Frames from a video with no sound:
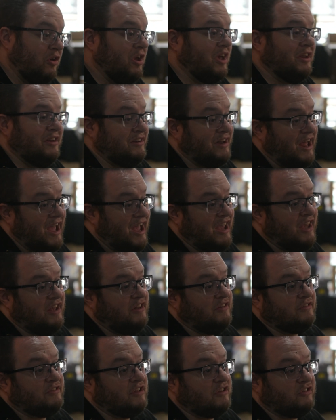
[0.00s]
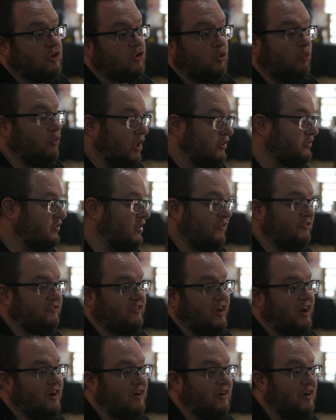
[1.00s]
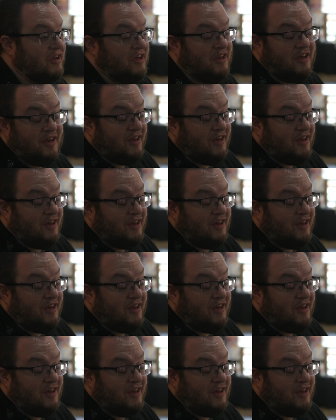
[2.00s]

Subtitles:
You get an 8 and sit there and go, well, that's not fair.